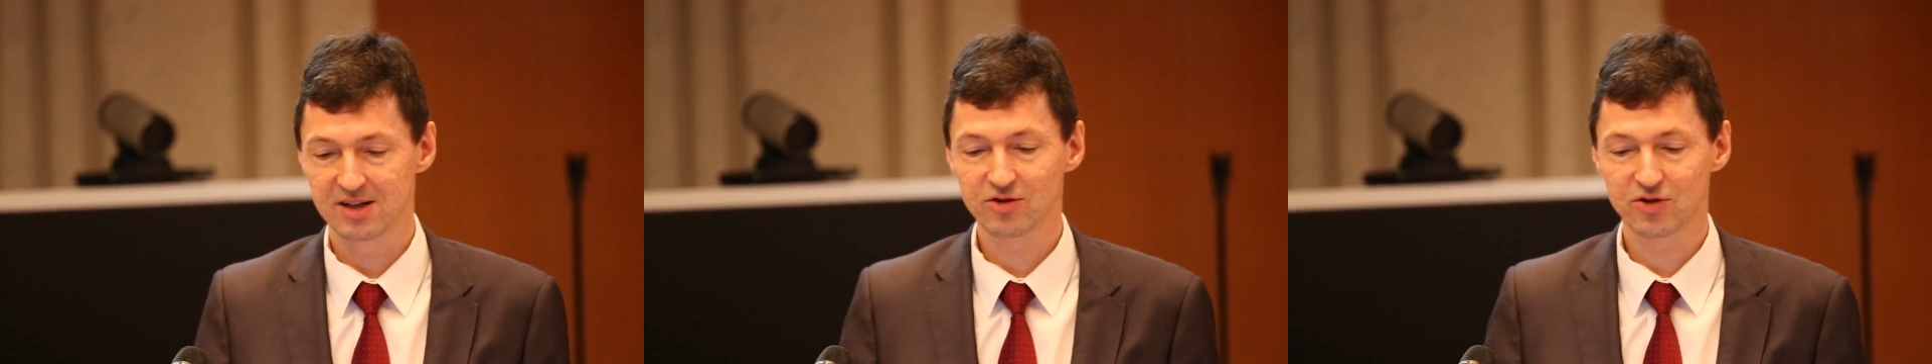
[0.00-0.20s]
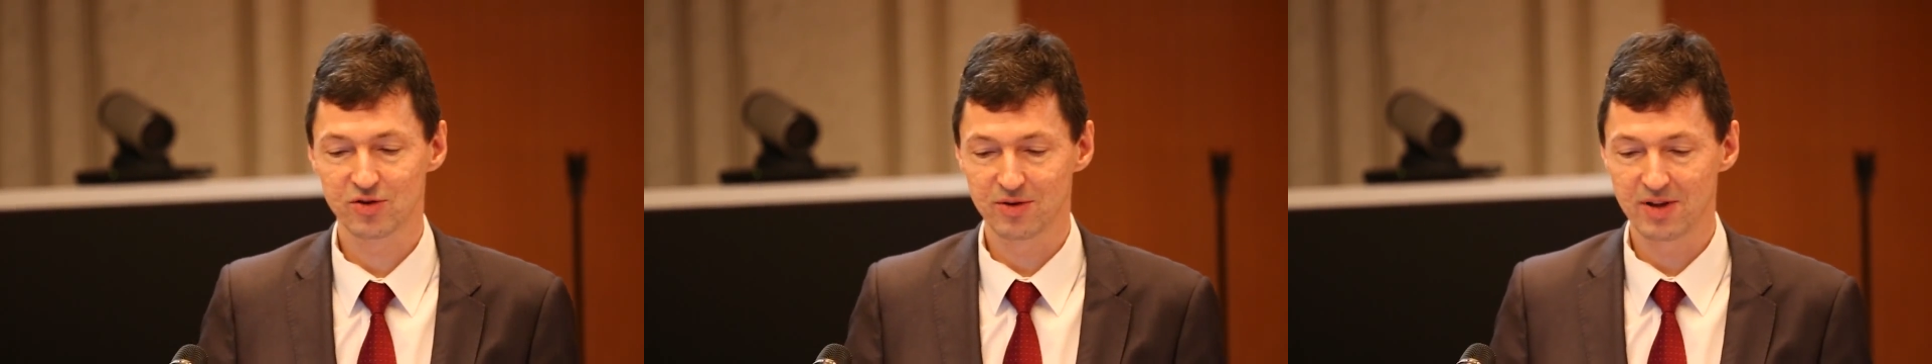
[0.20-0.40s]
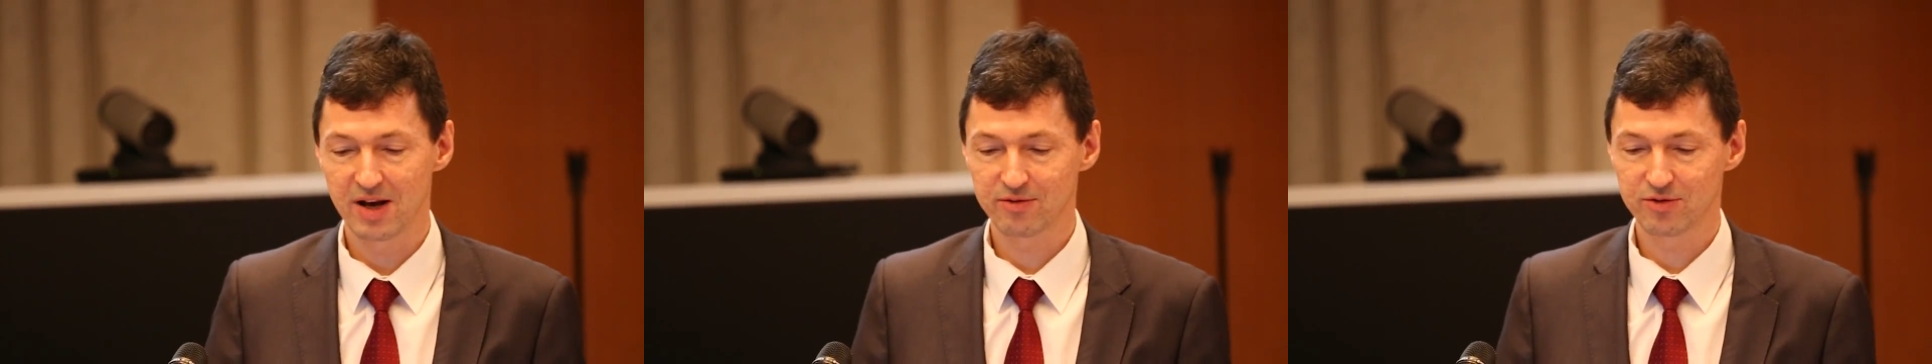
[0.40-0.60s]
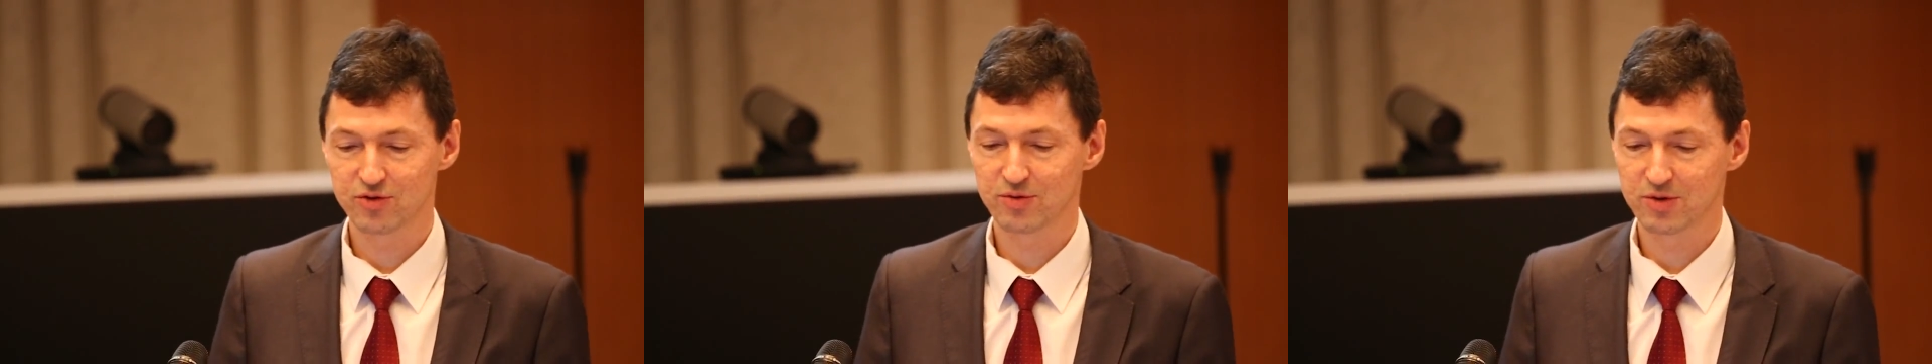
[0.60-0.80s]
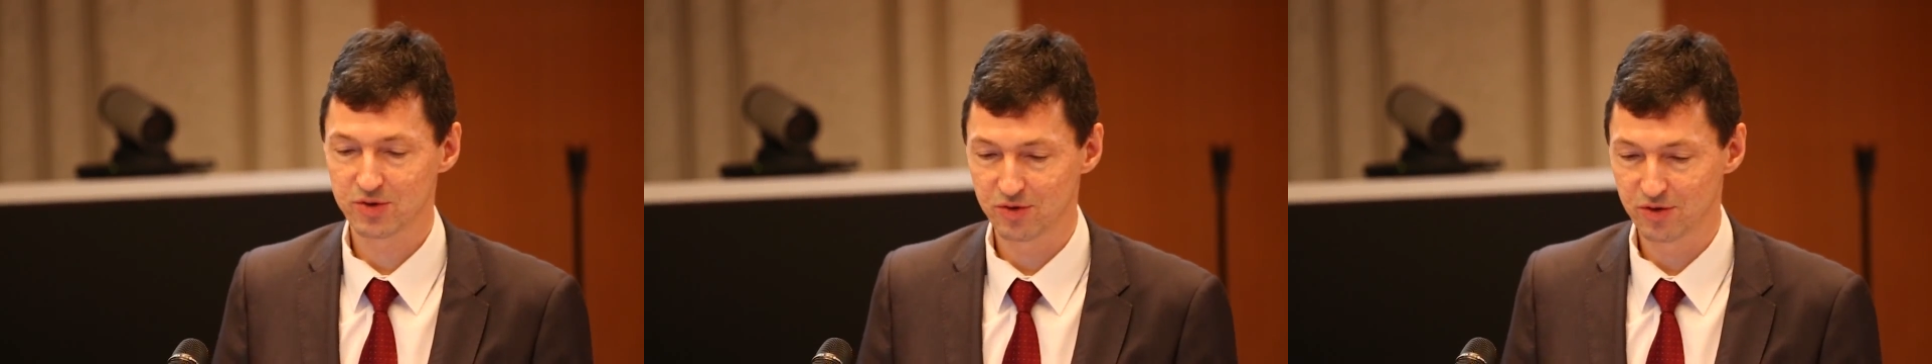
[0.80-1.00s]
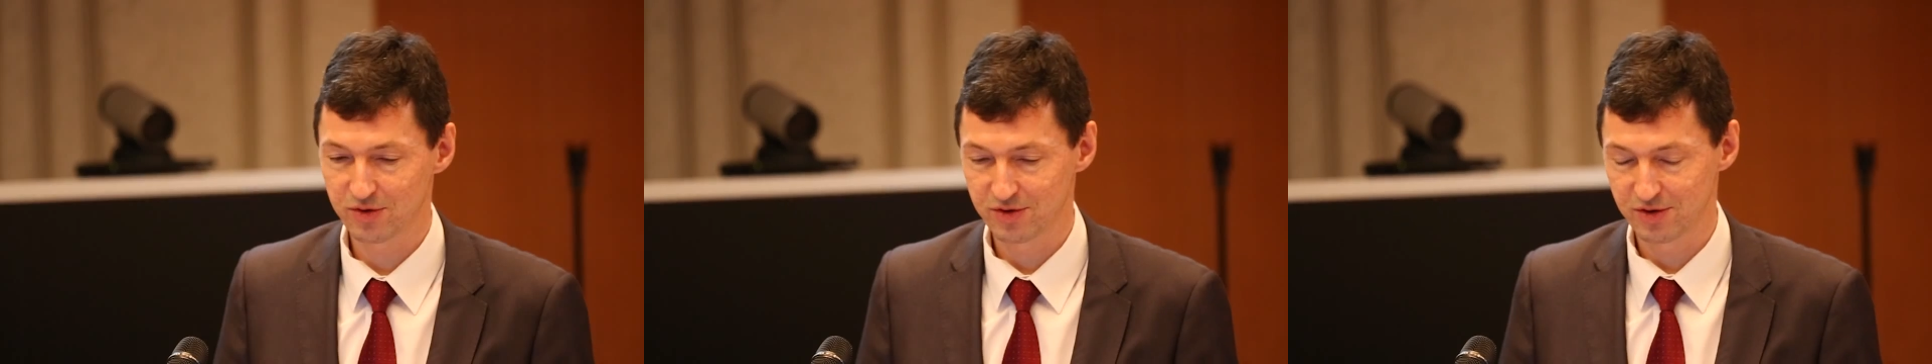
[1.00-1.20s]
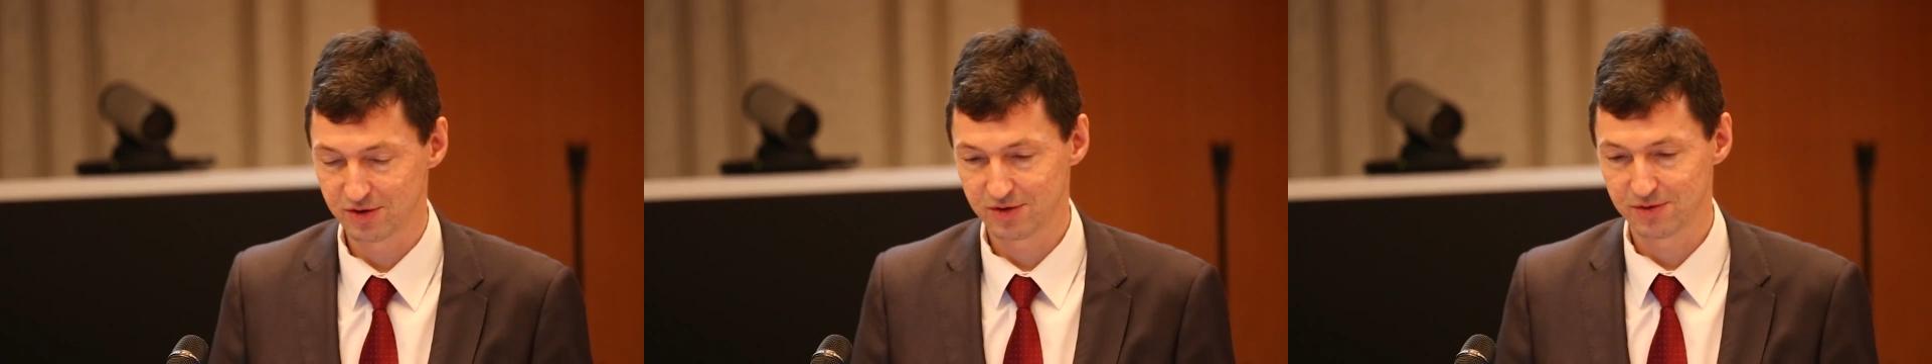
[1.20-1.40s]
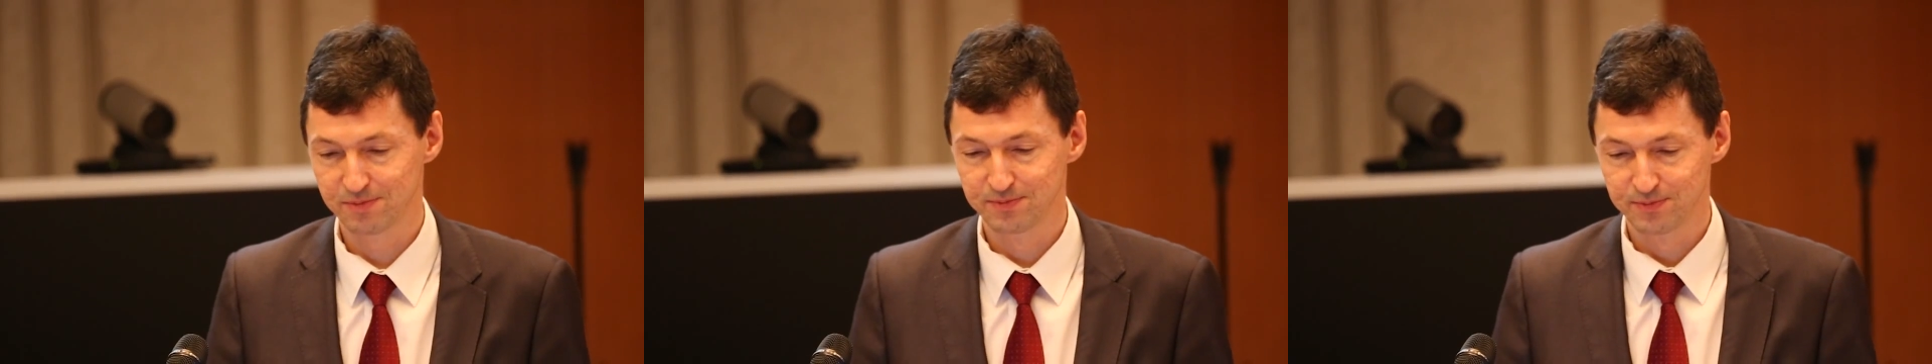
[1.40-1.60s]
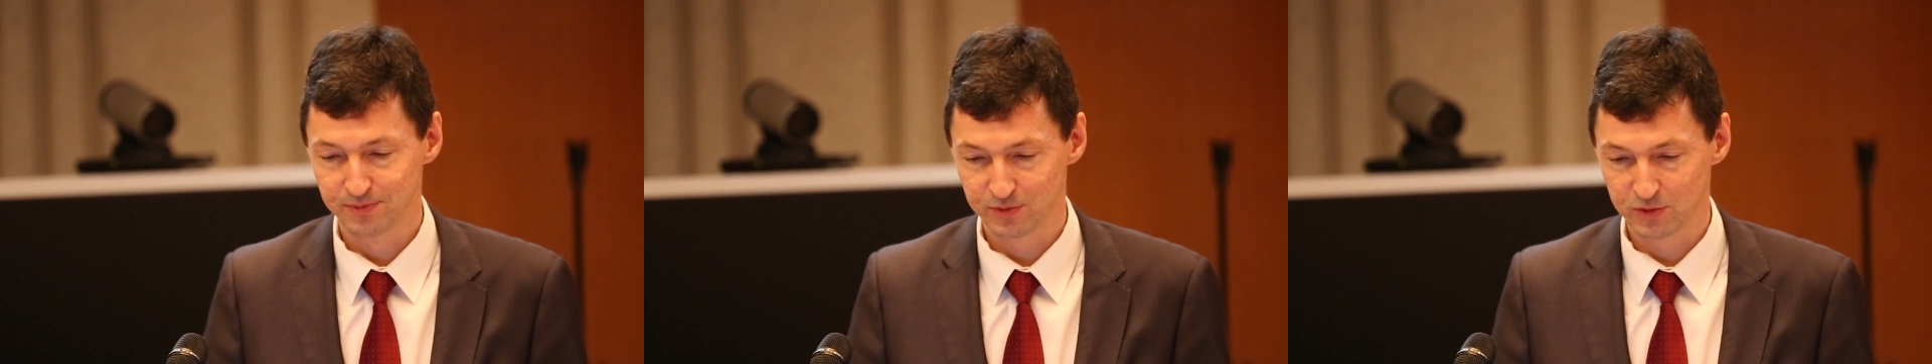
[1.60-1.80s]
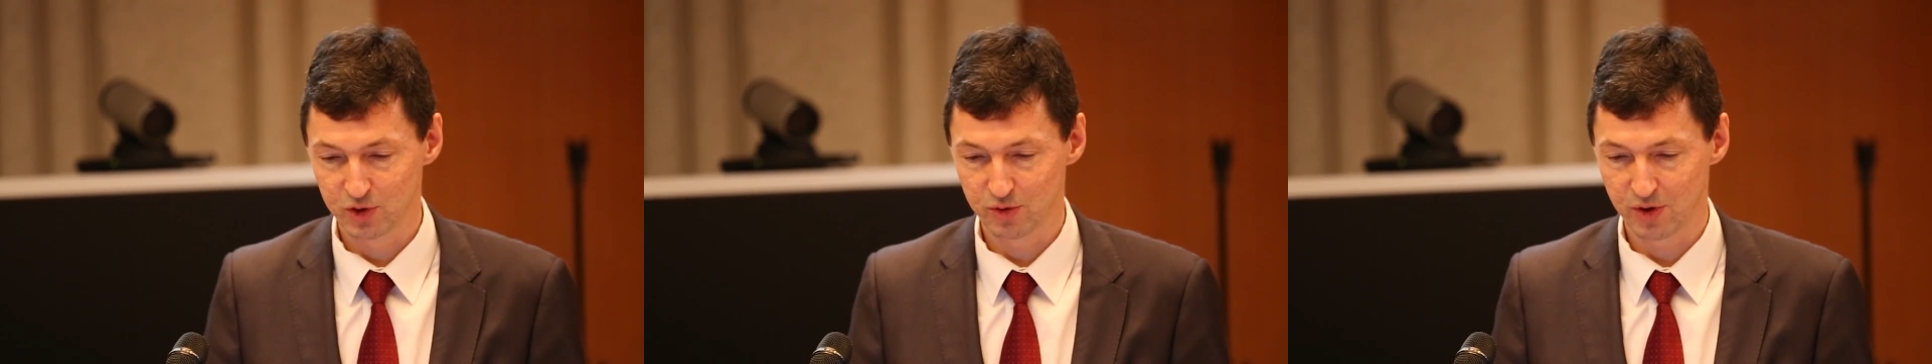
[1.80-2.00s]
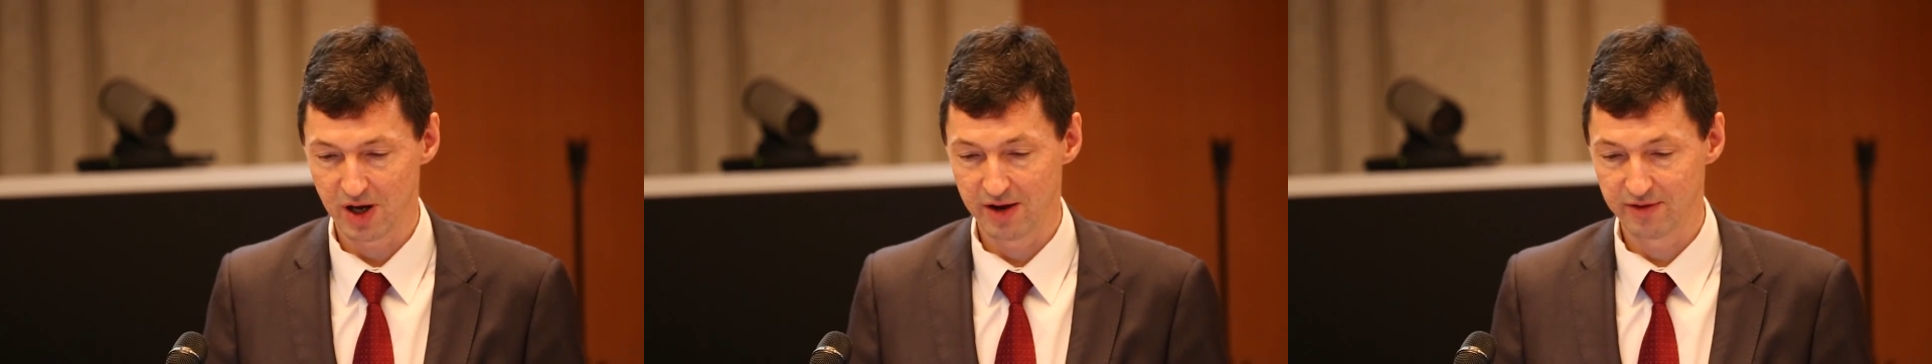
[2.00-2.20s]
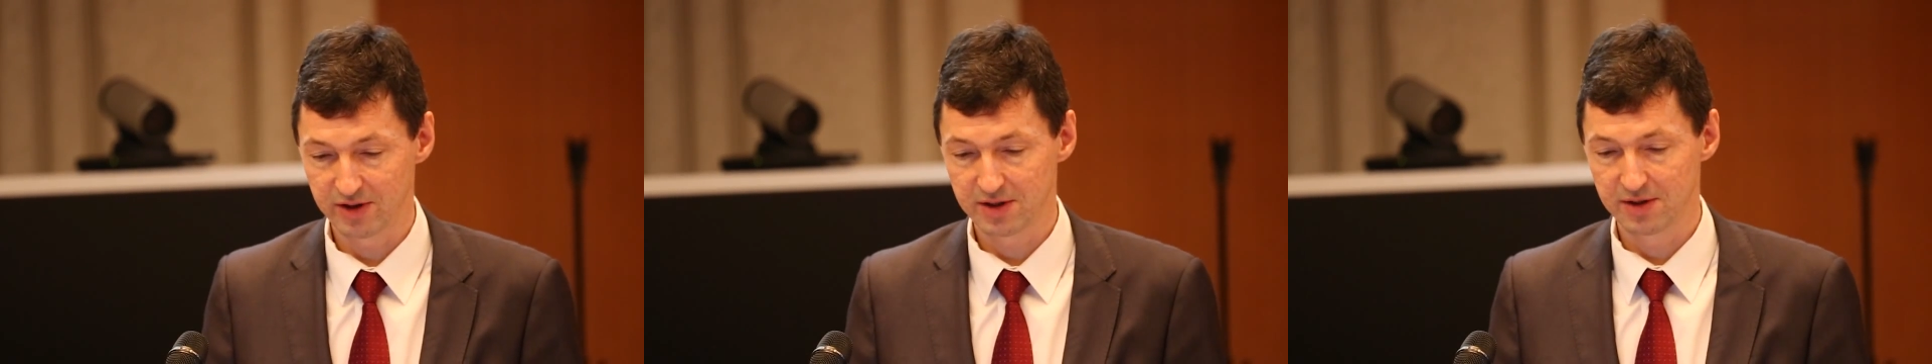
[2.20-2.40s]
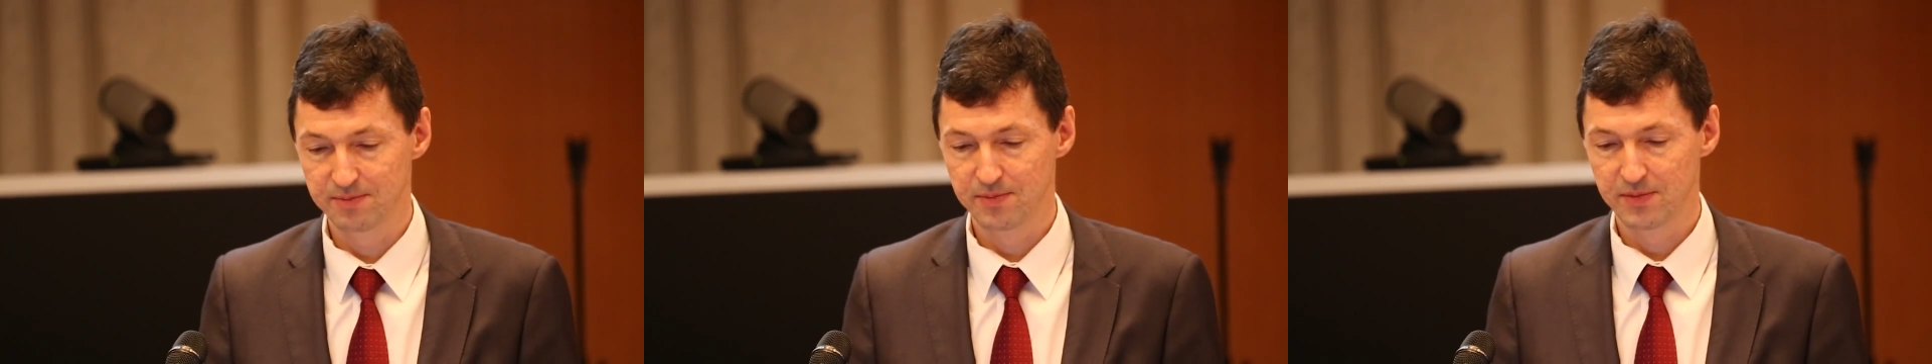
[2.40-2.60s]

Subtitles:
also language resources do have it.